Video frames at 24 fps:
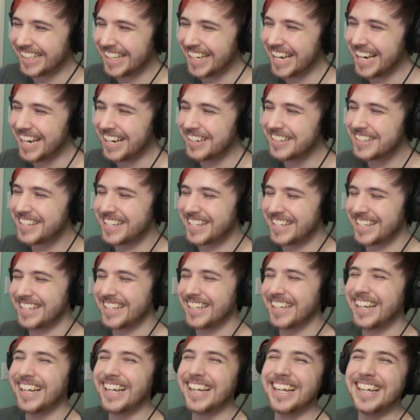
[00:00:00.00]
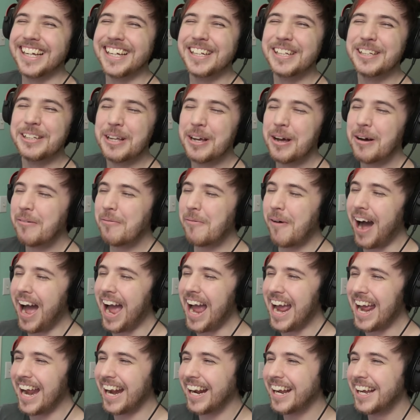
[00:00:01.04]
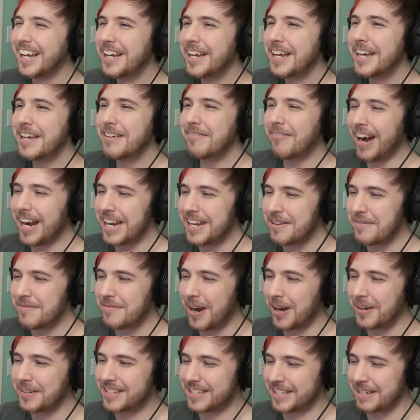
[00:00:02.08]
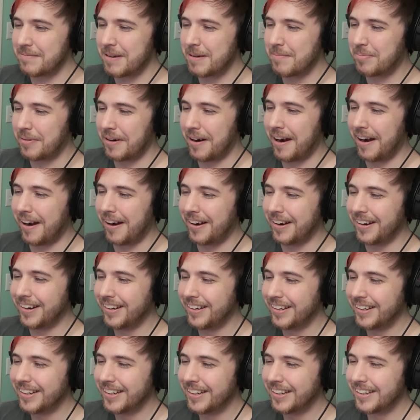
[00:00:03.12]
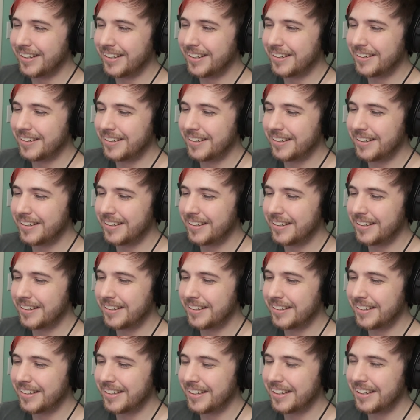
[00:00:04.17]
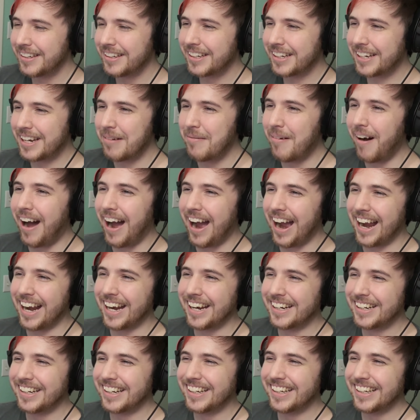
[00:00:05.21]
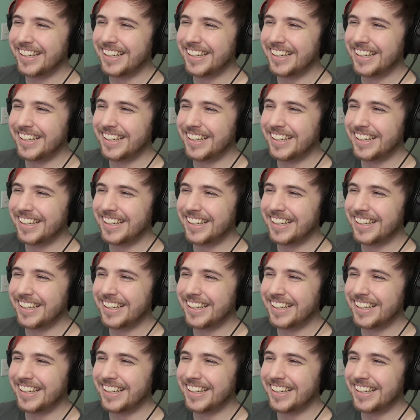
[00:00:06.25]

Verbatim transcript: Yes. What? Why are you roasting me, bro? Come on.